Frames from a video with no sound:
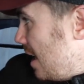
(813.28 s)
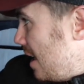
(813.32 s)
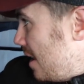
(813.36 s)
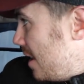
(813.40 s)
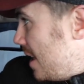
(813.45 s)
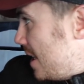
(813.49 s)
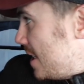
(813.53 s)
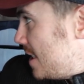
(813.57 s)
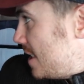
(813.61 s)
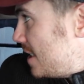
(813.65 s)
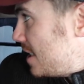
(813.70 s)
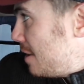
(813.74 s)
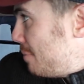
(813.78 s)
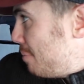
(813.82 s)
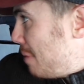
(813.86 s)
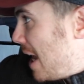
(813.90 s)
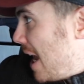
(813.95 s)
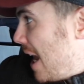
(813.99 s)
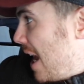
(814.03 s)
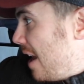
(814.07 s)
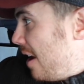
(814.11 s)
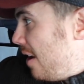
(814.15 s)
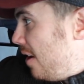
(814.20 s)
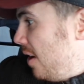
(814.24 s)
This is the
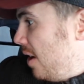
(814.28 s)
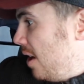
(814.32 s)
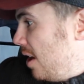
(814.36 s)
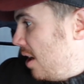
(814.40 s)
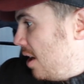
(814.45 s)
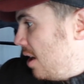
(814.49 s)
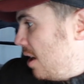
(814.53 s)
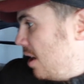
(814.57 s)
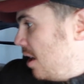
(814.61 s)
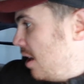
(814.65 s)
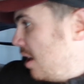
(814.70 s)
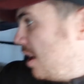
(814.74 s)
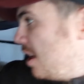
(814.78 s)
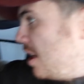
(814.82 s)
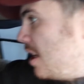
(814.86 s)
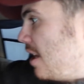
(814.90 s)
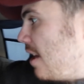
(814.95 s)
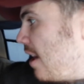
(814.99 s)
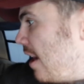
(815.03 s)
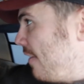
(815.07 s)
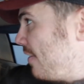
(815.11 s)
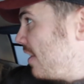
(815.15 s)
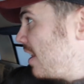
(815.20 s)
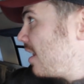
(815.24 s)
bed.
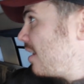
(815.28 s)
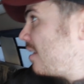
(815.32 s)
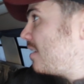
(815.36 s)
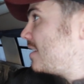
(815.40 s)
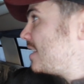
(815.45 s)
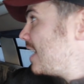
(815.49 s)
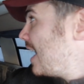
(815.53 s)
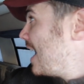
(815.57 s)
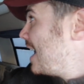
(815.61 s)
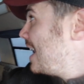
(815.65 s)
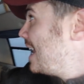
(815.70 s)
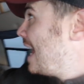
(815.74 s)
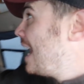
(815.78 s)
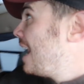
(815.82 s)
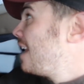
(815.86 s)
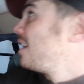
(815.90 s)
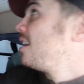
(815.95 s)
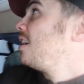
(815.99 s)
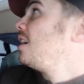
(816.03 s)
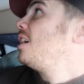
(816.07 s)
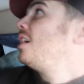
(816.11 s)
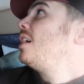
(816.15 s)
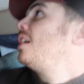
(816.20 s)
You have a little dinette.